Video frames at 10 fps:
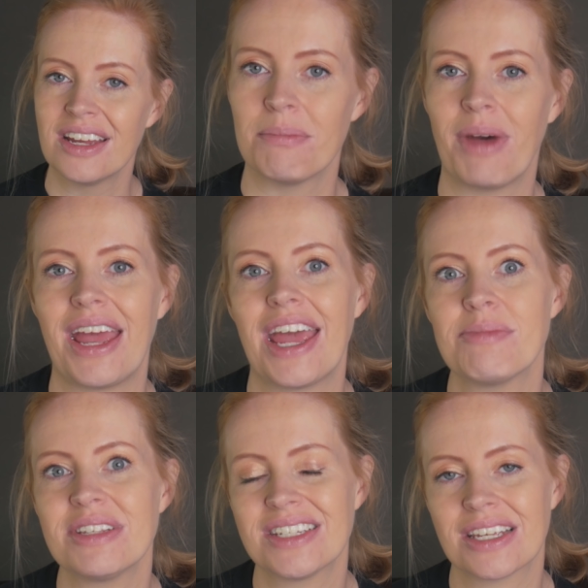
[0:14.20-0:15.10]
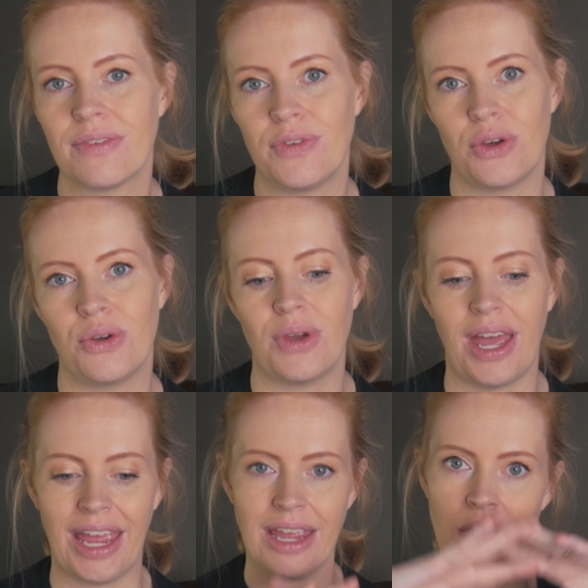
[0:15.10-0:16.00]
My aim is to give you
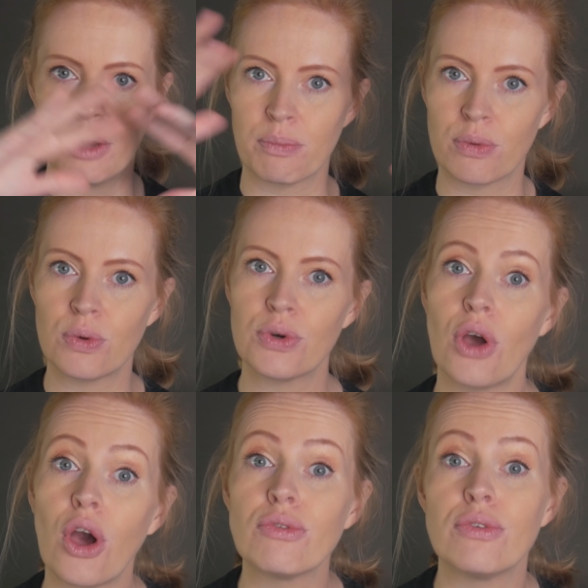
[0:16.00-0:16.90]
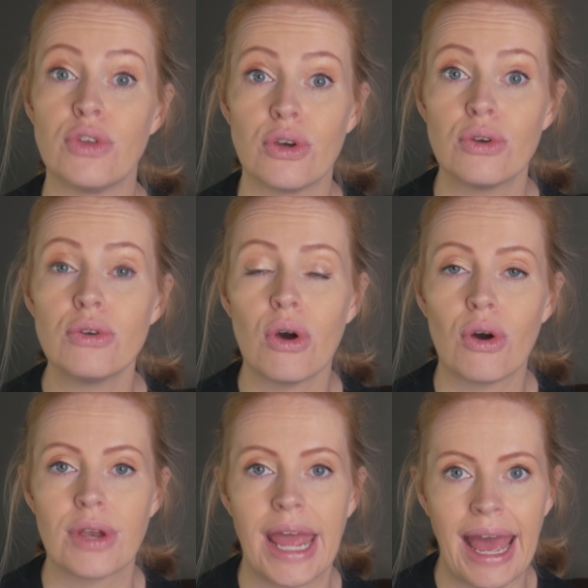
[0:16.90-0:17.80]
a broad overview
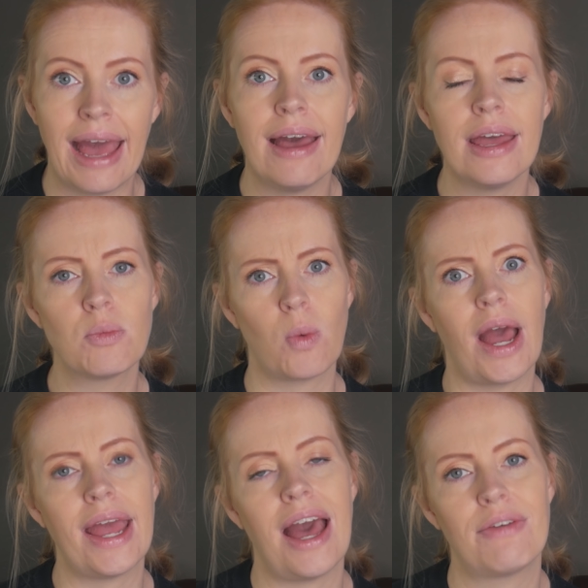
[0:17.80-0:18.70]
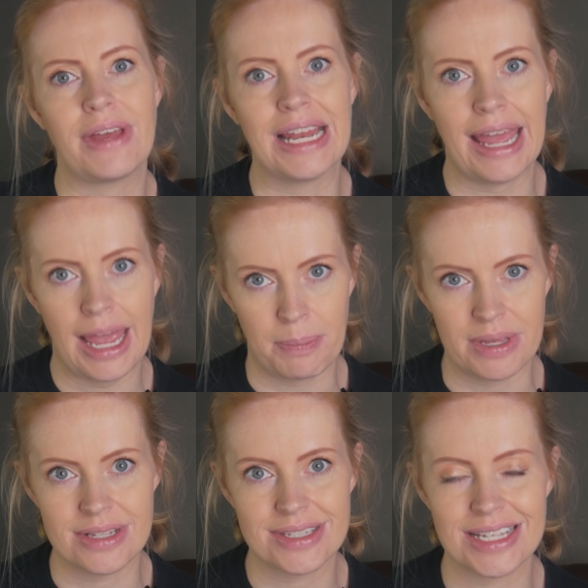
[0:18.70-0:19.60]
on how and why heart failure
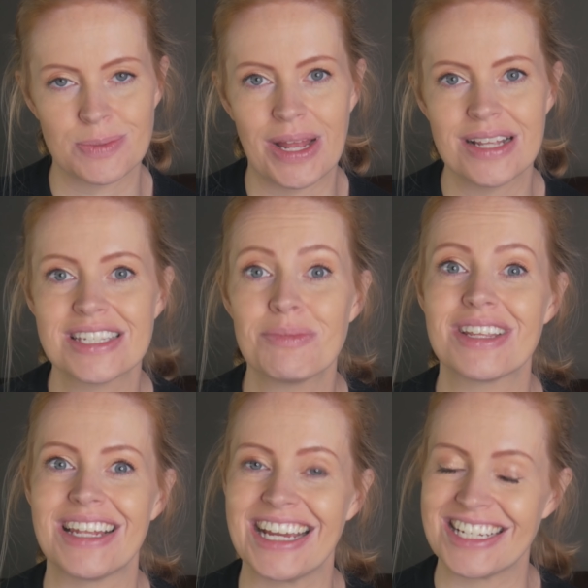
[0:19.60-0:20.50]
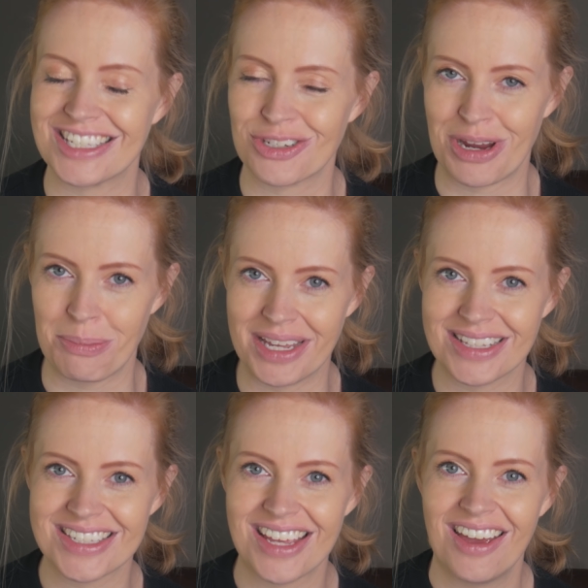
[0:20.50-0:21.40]
happens, as well as some of the latest treatments.